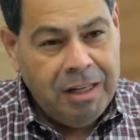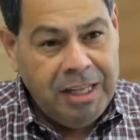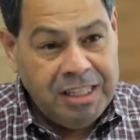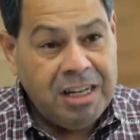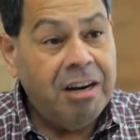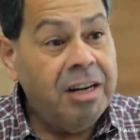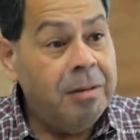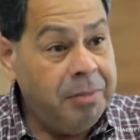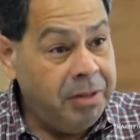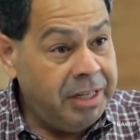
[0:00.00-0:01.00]
the entire
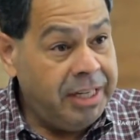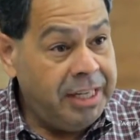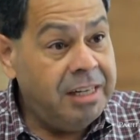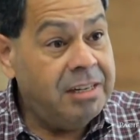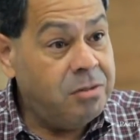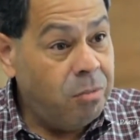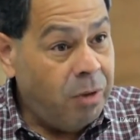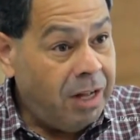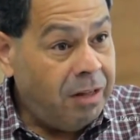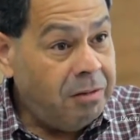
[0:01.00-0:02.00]
community does
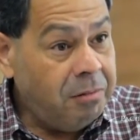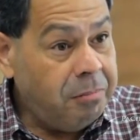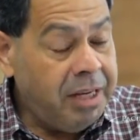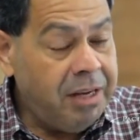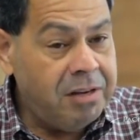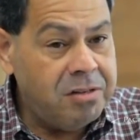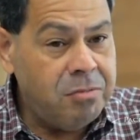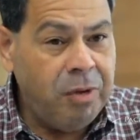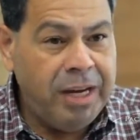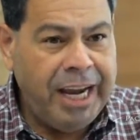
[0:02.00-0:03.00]
well.
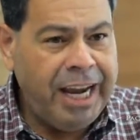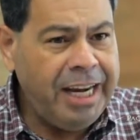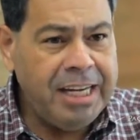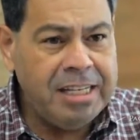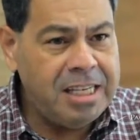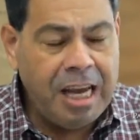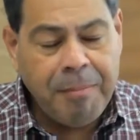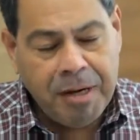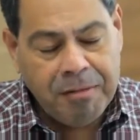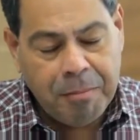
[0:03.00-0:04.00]
Because when any
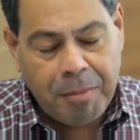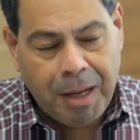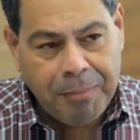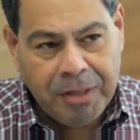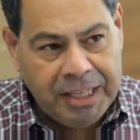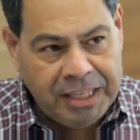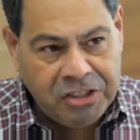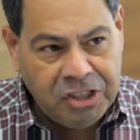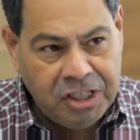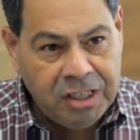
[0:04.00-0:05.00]
segment of the
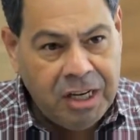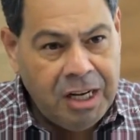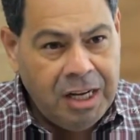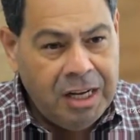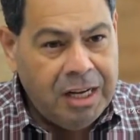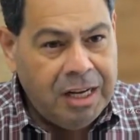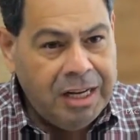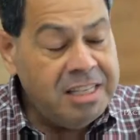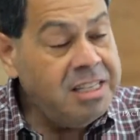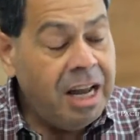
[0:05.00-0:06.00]
population
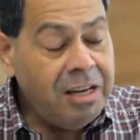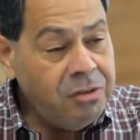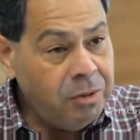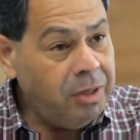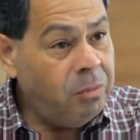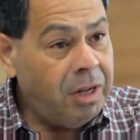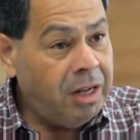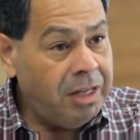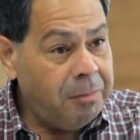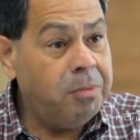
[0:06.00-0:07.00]
is not doing
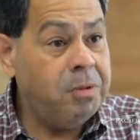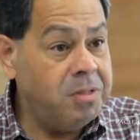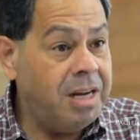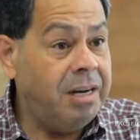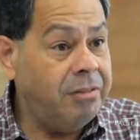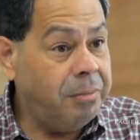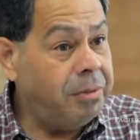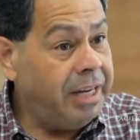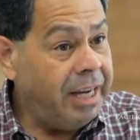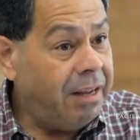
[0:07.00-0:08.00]
well, it pulls down
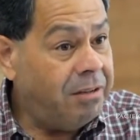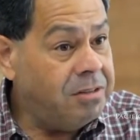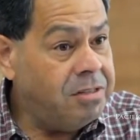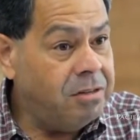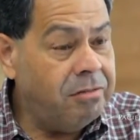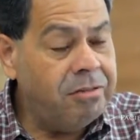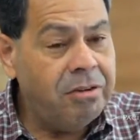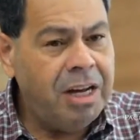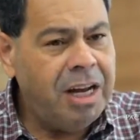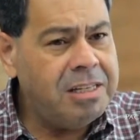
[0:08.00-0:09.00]
everybody else. So
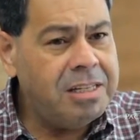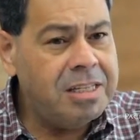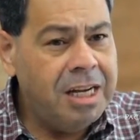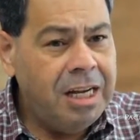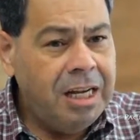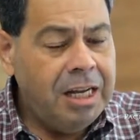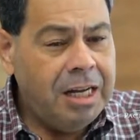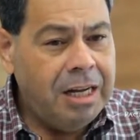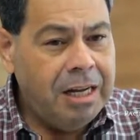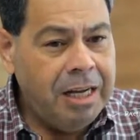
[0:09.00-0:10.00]
for us,
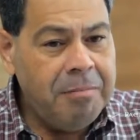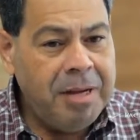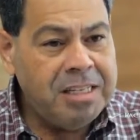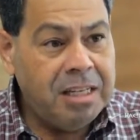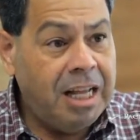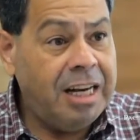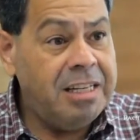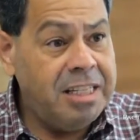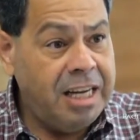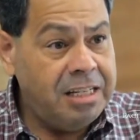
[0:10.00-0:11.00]
it makes a lot
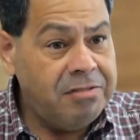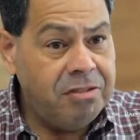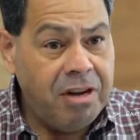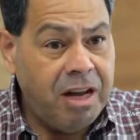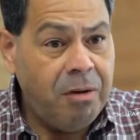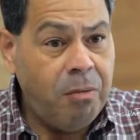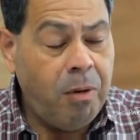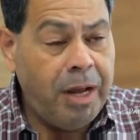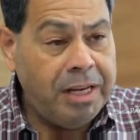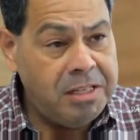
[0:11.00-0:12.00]
of sense for
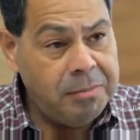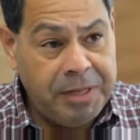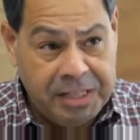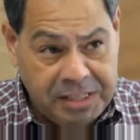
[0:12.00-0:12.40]
non-Hawaiians to pay